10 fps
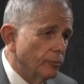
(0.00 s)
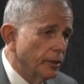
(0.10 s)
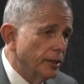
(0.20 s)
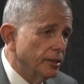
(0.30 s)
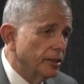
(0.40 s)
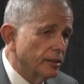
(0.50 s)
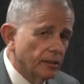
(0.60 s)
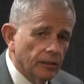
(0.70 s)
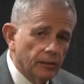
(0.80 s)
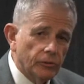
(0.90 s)
we
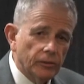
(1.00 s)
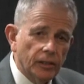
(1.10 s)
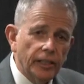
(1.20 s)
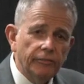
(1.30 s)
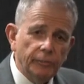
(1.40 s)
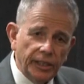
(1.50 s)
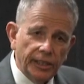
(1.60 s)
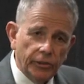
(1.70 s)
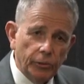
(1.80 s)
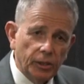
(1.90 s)
leave
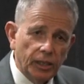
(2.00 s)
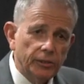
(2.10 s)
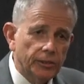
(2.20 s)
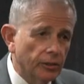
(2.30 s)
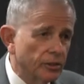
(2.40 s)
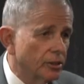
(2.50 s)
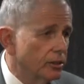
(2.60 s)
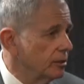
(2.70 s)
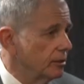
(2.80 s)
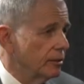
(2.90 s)
Medicare in place,
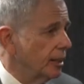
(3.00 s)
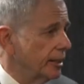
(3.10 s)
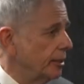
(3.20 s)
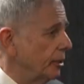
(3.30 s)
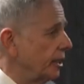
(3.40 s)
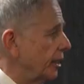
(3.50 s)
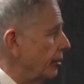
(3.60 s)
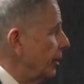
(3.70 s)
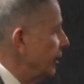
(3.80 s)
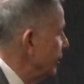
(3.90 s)
because taking
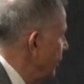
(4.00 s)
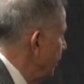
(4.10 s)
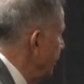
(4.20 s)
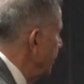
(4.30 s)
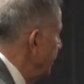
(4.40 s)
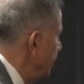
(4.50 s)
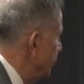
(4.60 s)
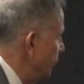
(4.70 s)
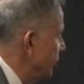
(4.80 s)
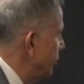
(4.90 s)
Medicare out is
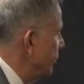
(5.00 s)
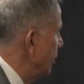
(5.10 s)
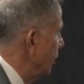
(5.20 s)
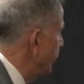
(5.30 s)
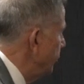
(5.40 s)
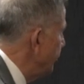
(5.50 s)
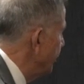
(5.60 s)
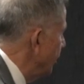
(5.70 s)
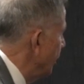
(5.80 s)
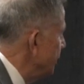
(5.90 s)
just a
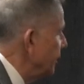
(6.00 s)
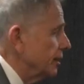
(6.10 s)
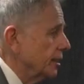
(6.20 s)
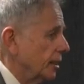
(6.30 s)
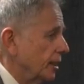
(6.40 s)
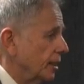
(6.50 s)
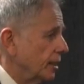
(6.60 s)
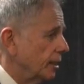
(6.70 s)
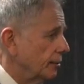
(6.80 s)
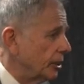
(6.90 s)
horrific idea
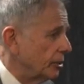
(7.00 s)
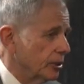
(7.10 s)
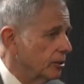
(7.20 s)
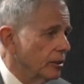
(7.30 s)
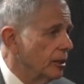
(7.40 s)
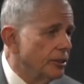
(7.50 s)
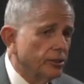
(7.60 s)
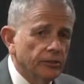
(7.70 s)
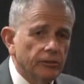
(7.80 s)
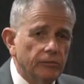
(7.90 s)
because it'll lead
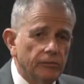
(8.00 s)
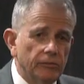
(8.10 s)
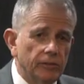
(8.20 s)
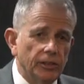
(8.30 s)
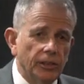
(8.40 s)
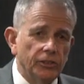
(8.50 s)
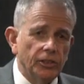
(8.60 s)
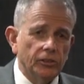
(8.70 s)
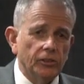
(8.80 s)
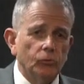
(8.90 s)
to,
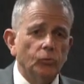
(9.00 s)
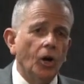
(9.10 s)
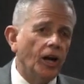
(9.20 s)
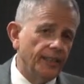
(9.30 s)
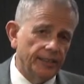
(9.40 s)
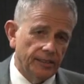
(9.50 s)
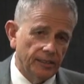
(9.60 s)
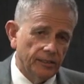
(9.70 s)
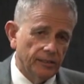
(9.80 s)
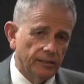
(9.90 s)
just a riot
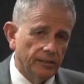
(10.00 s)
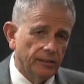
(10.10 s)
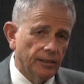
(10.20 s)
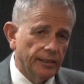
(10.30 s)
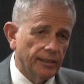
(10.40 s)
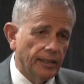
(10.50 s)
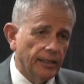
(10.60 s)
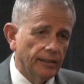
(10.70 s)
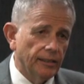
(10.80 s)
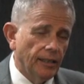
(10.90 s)
to take that
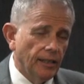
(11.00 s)
out.